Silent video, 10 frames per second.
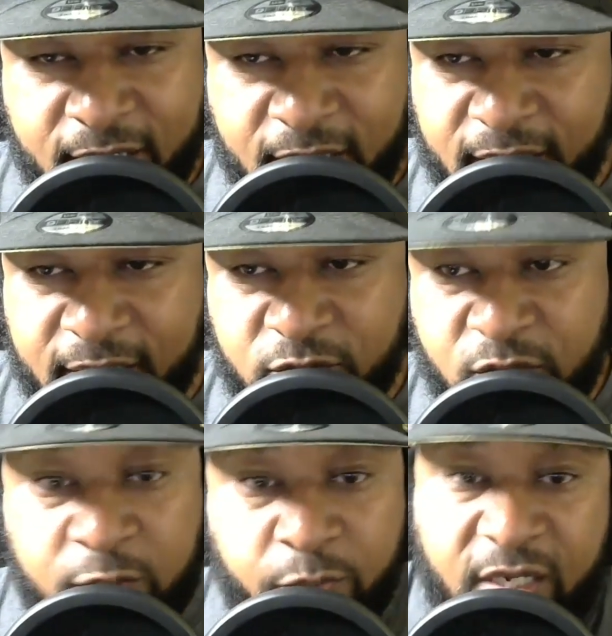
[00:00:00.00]
It is
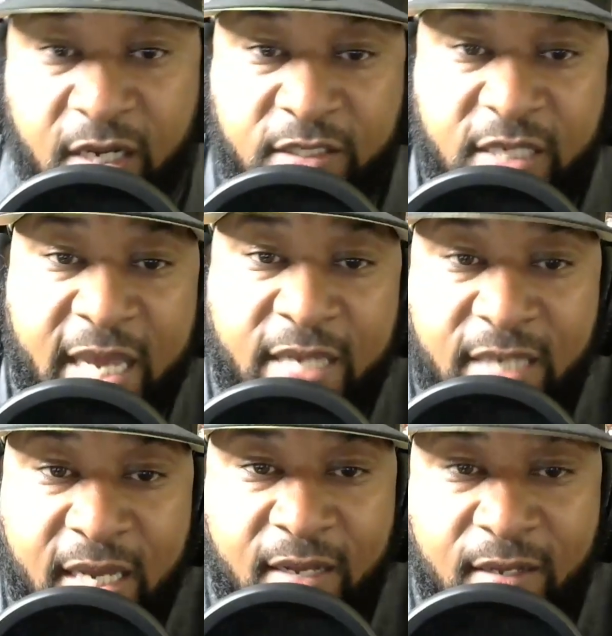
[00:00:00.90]
just because he ain't
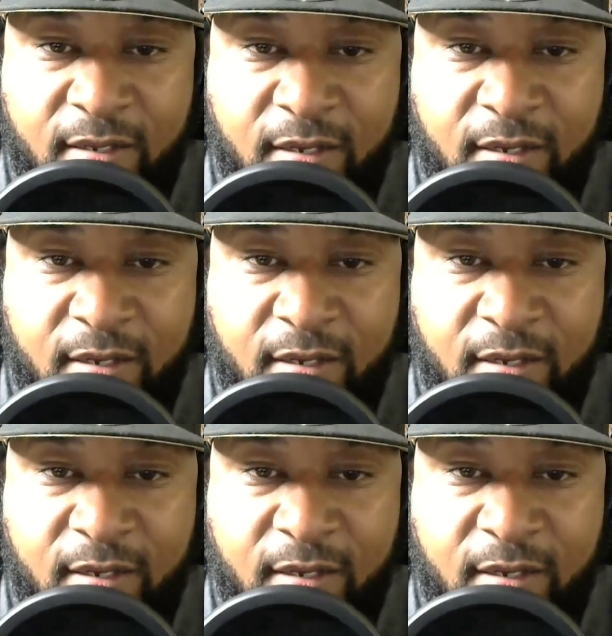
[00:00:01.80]
there.